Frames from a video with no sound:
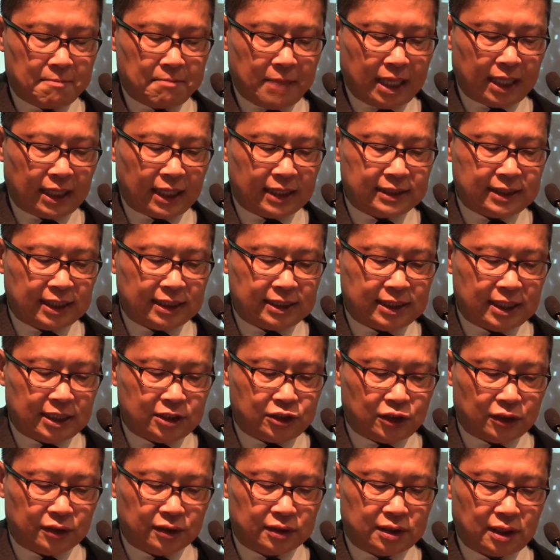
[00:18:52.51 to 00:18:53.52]
made a
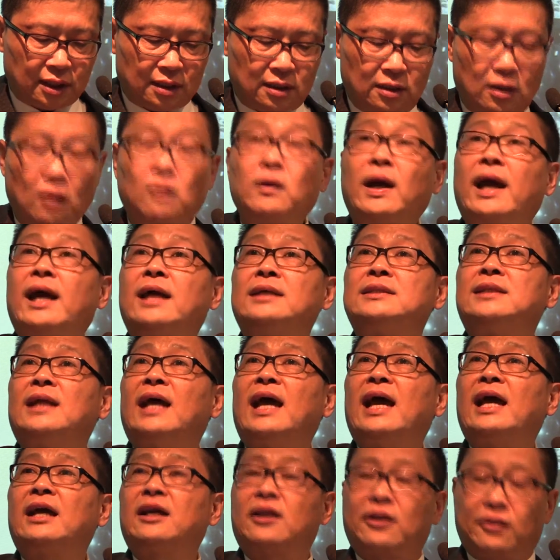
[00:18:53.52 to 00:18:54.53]
decision known as
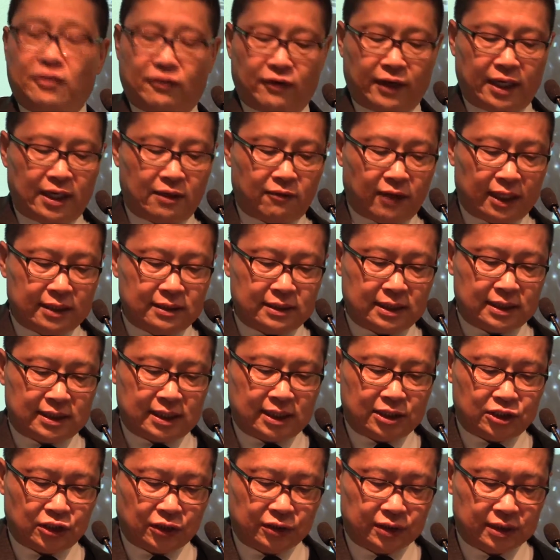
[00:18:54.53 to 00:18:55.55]
the 831
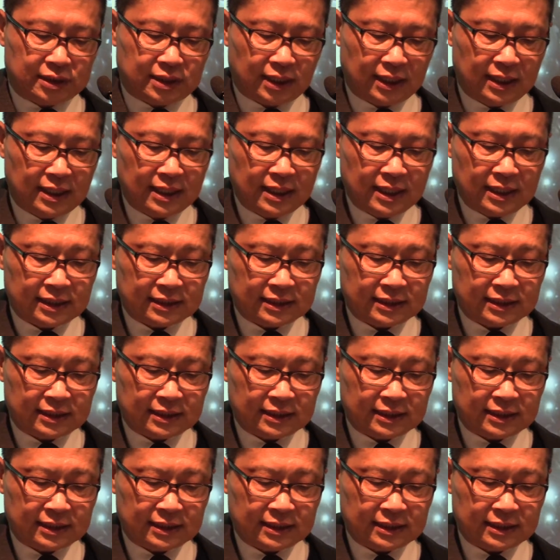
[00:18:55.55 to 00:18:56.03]
decisions